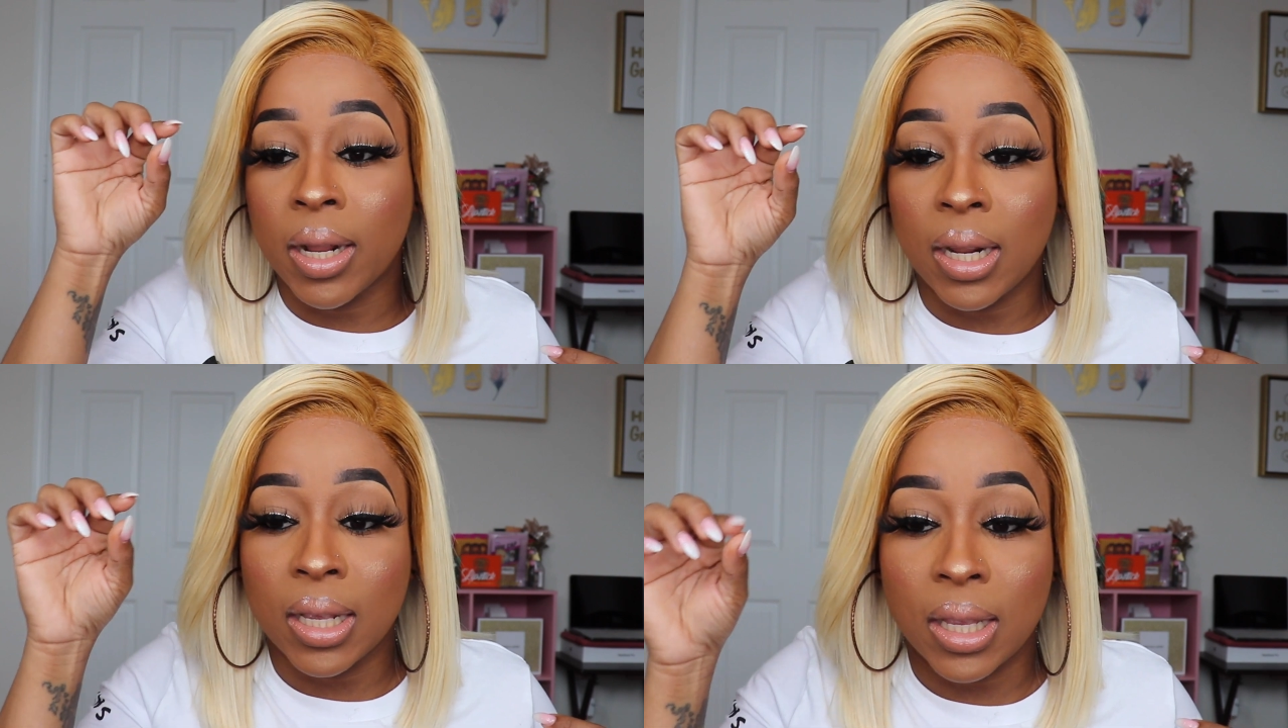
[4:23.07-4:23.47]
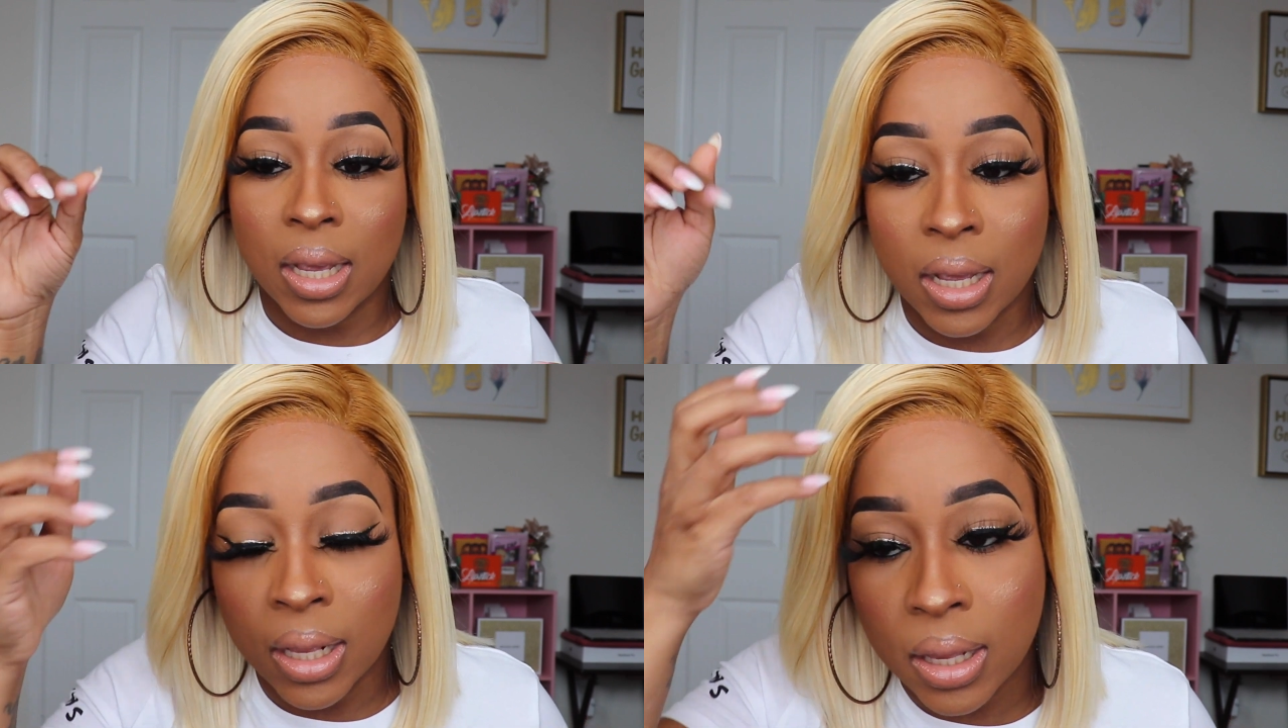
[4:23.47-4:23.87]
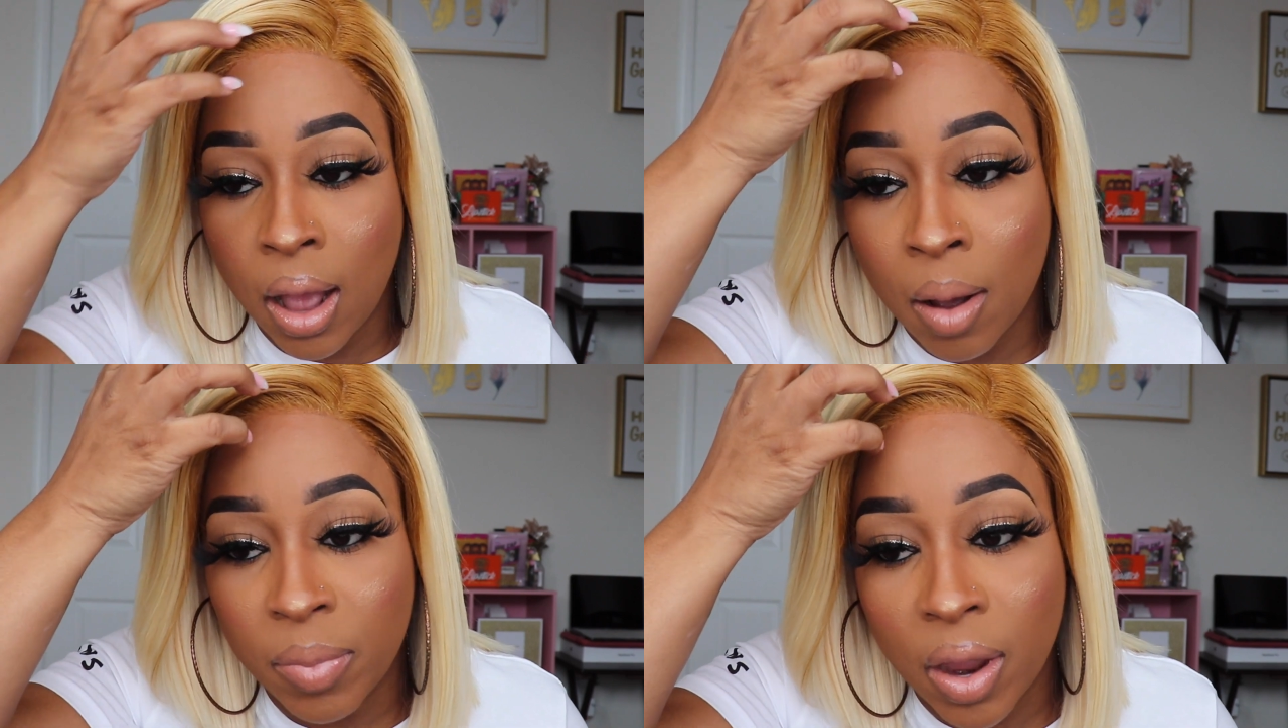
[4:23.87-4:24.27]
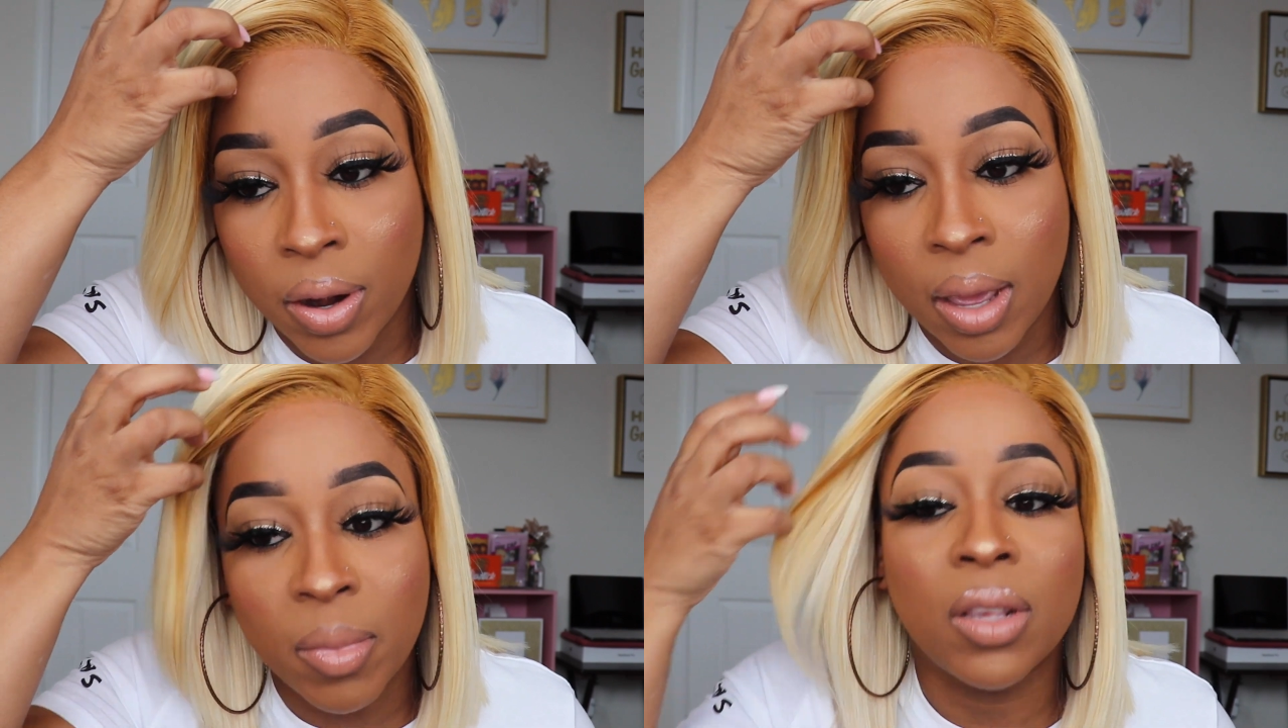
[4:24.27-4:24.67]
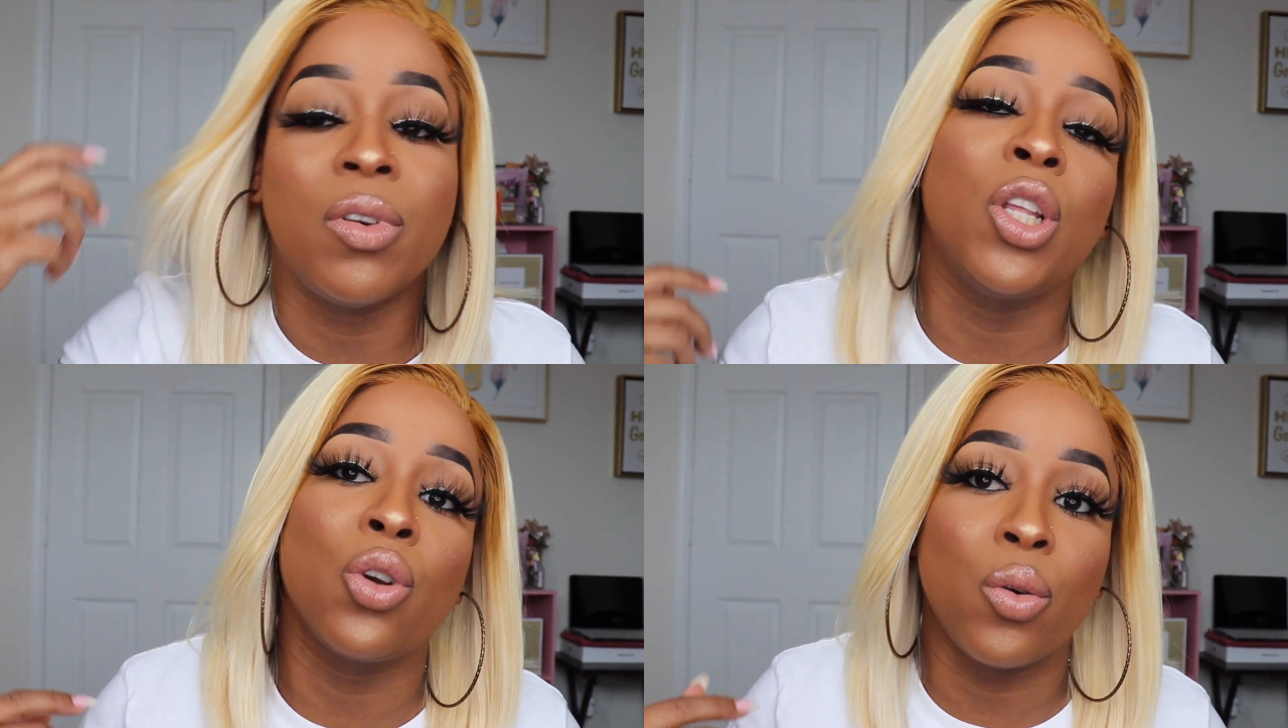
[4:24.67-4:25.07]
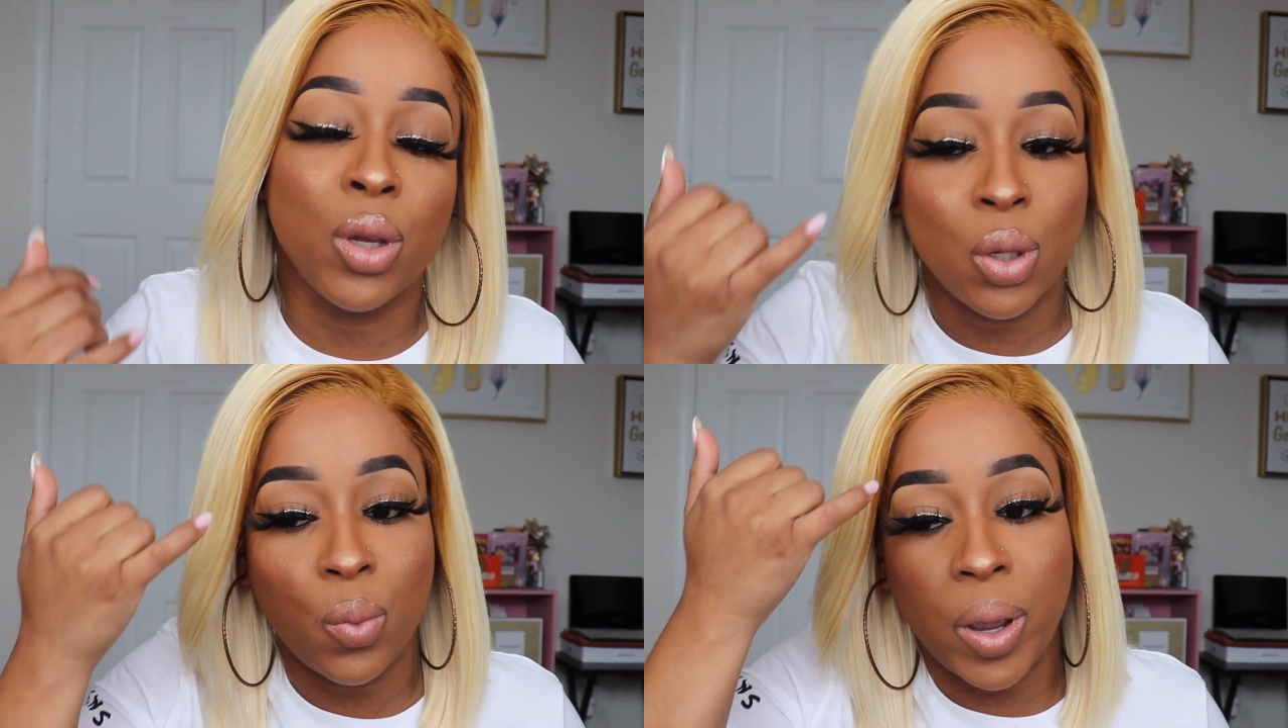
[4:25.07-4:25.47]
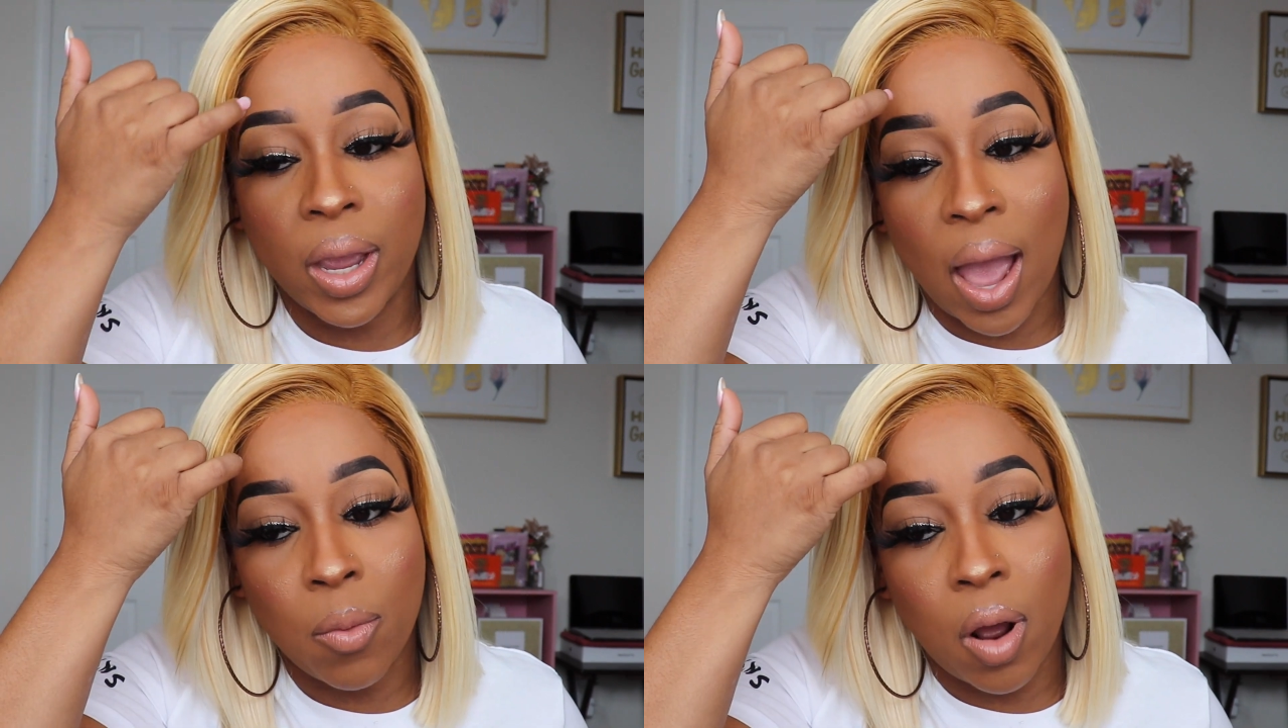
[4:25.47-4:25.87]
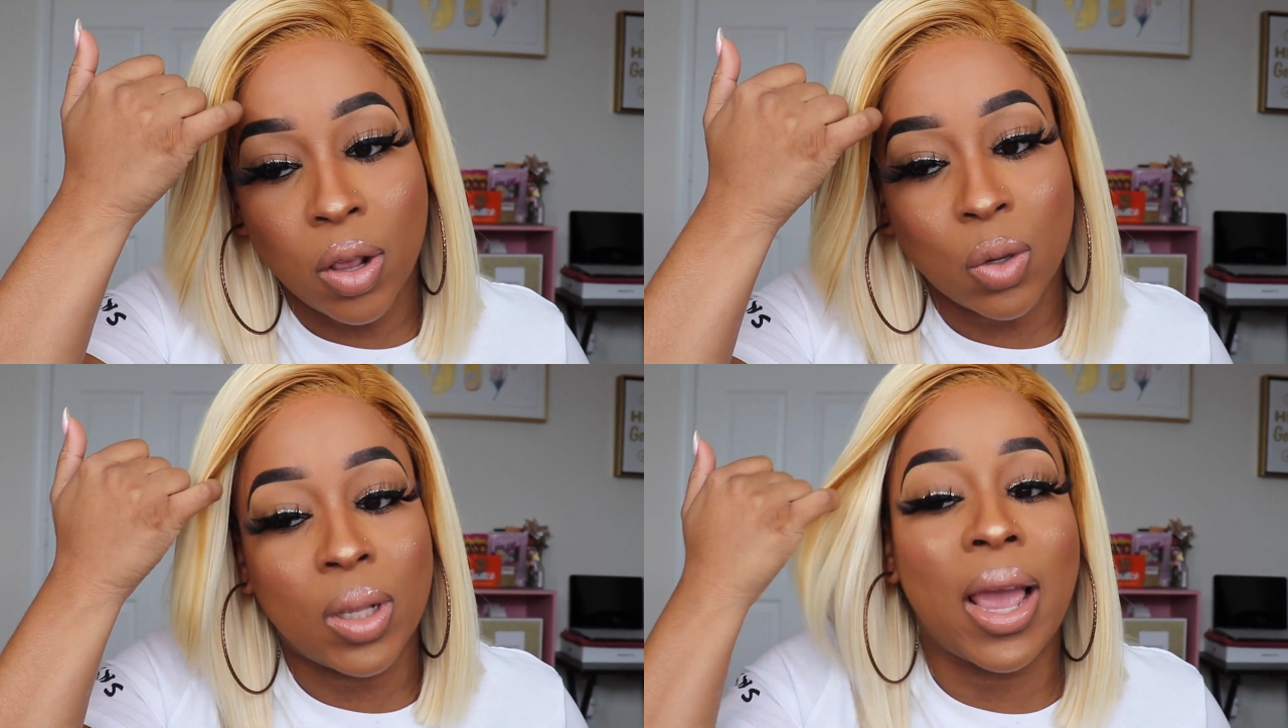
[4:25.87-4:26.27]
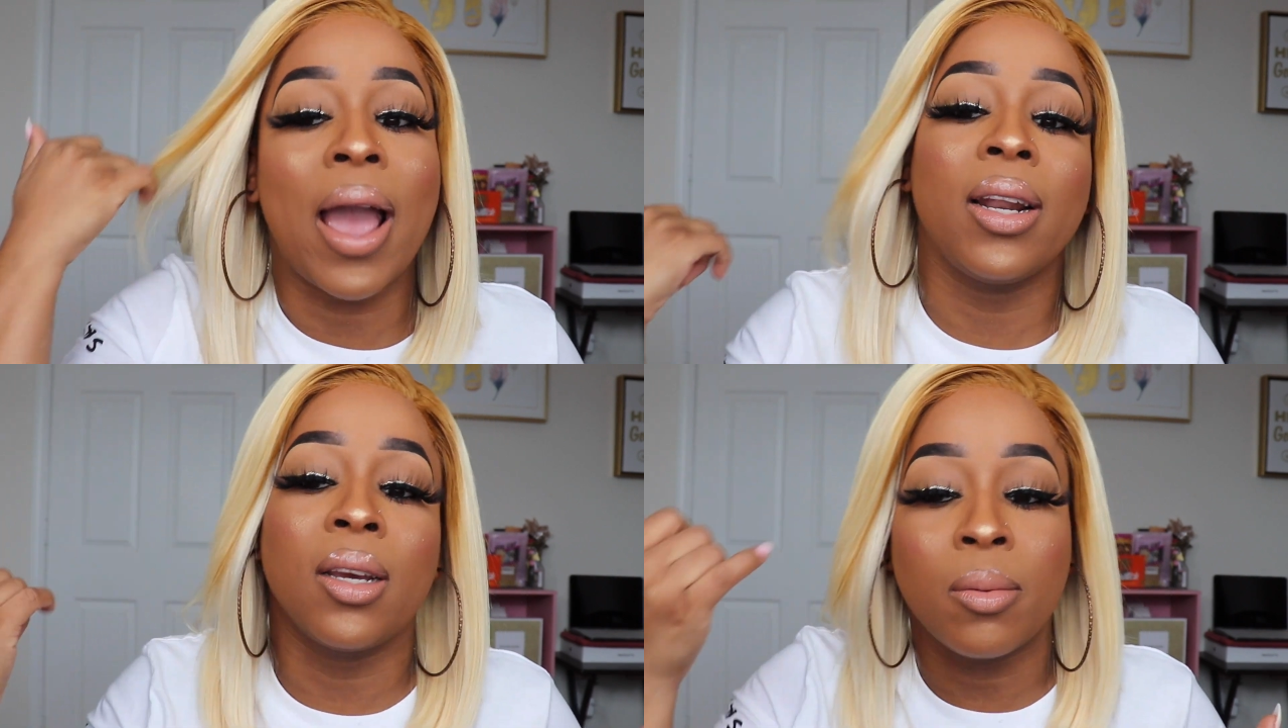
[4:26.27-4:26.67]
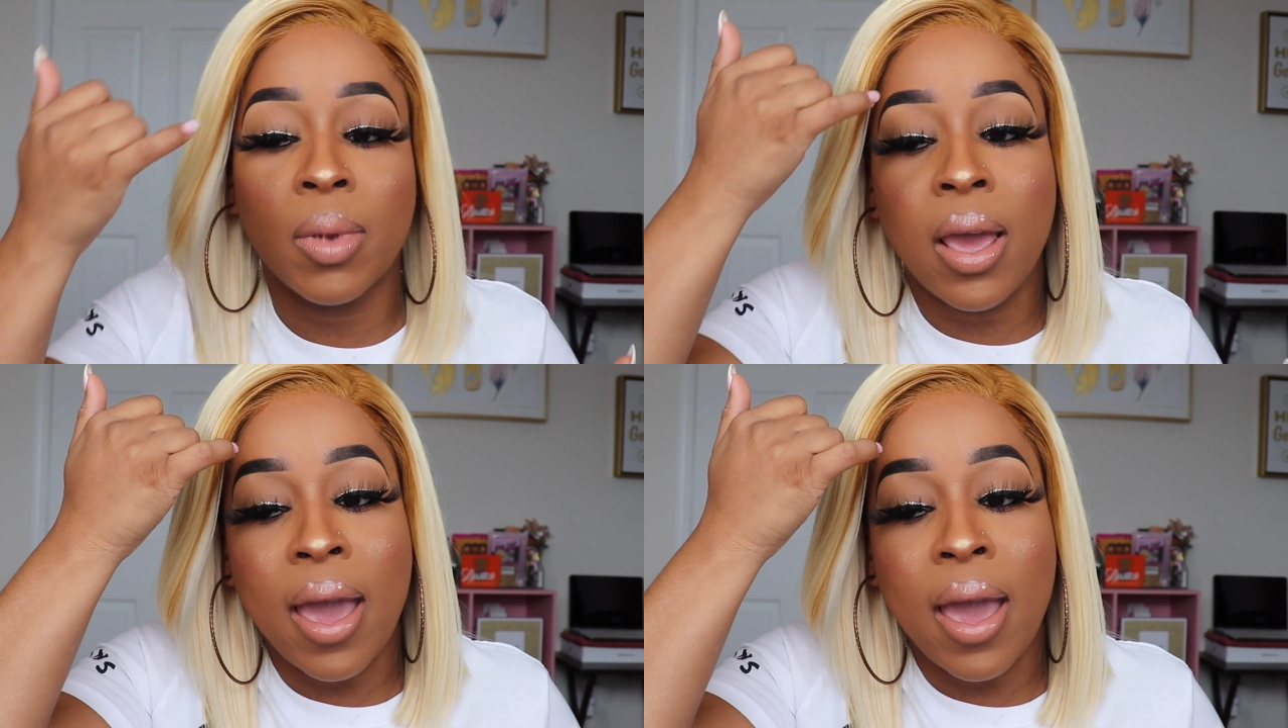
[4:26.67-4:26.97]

And this is their name is Victoria's Wig. I will also tag them.